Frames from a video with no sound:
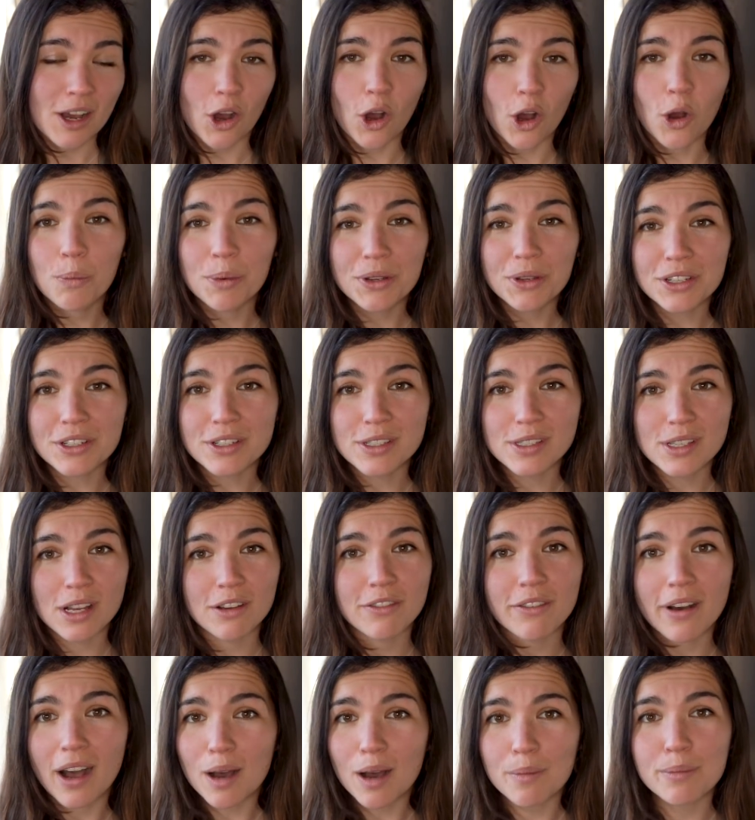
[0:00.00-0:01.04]
open
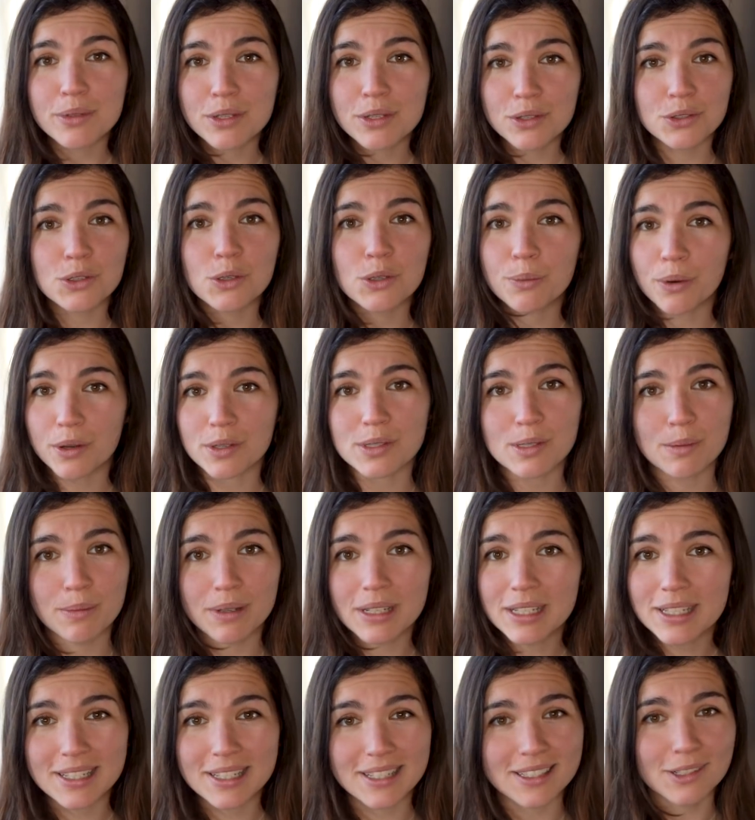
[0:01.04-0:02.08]
yourself up to new
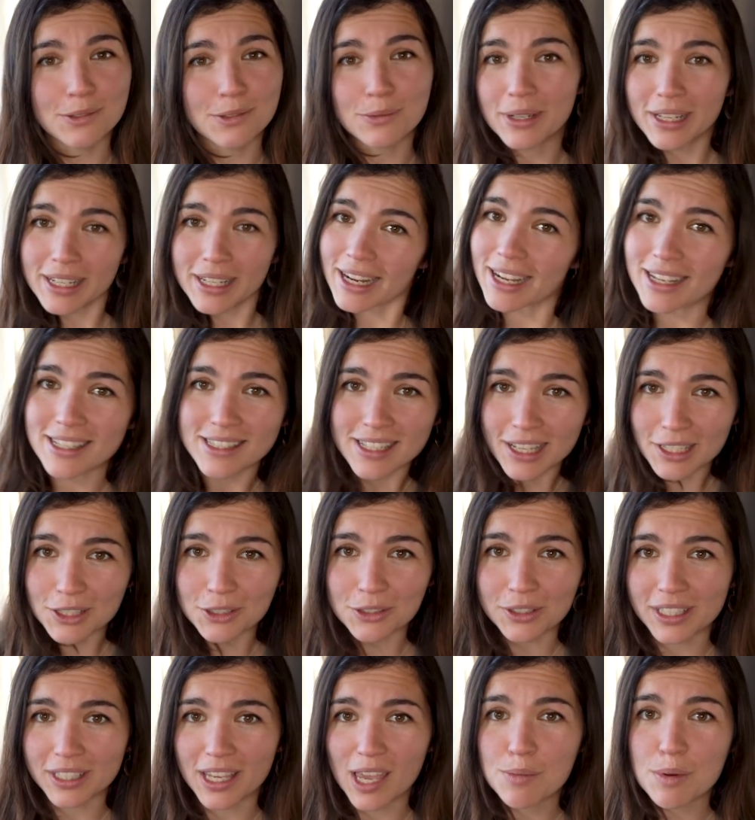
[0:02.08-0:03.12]
possibilities and realize that
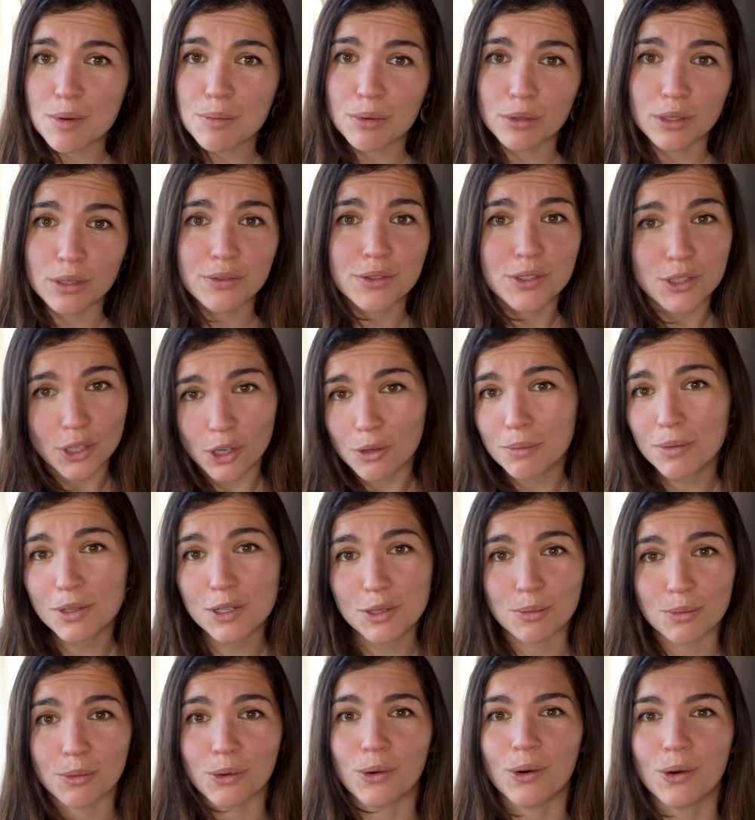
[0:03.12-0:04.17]
you're capable of so
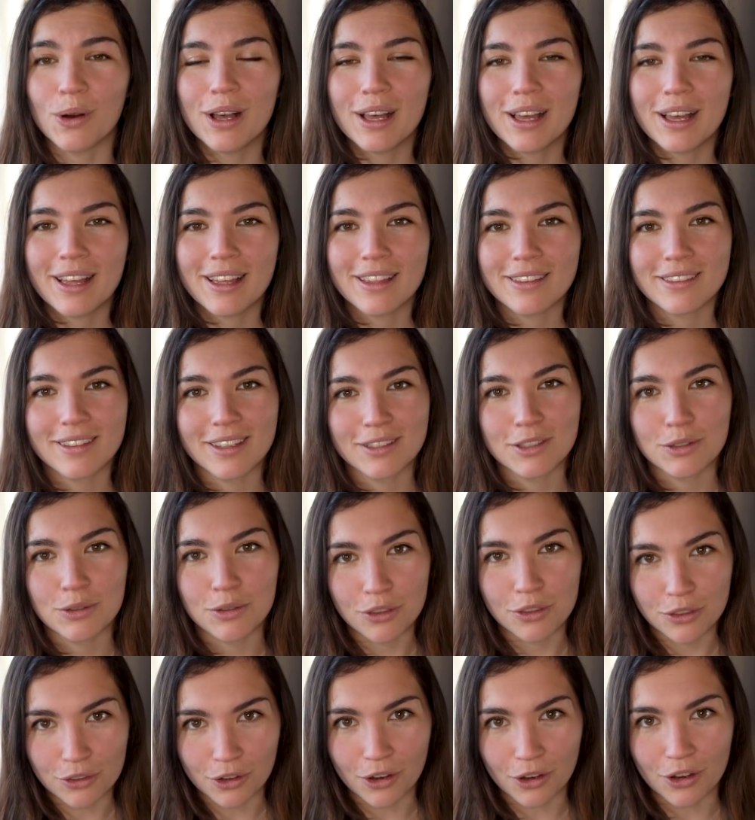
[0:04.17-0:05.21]
much more than you
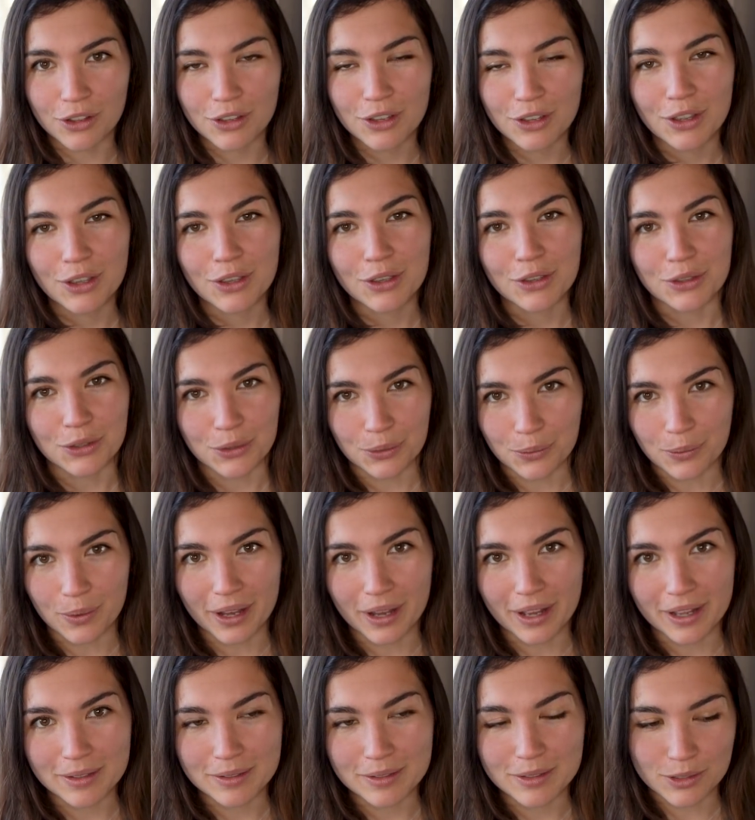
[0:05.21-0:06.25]
thought you were.